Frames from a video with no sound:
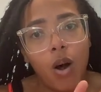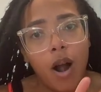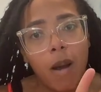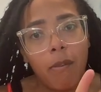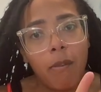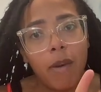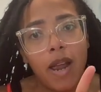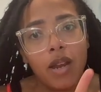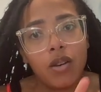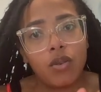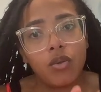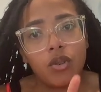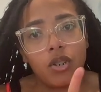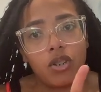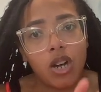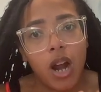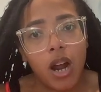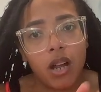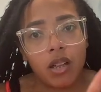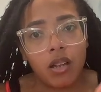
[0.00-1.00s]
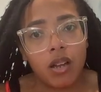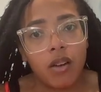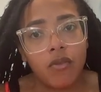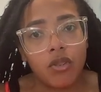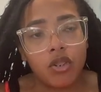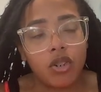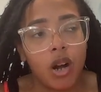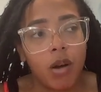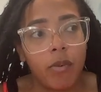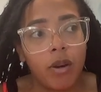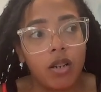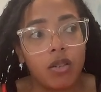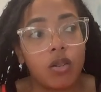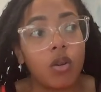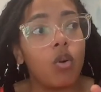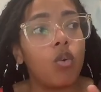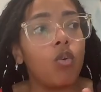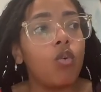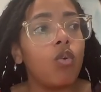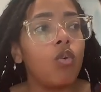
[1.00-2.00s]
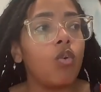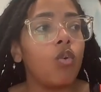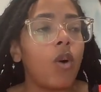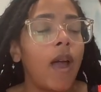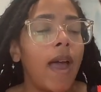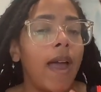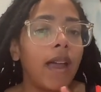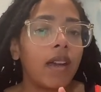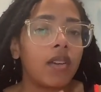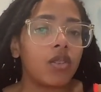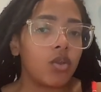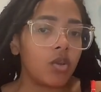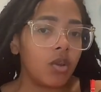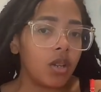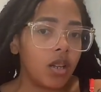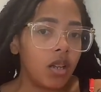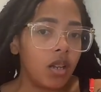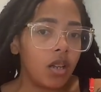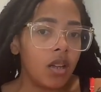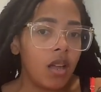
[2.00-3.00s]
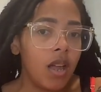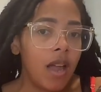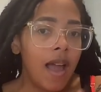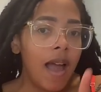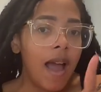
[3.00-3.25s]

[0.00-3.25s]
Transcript: or I might do the chocolate covered strawberries. Ooh, actually.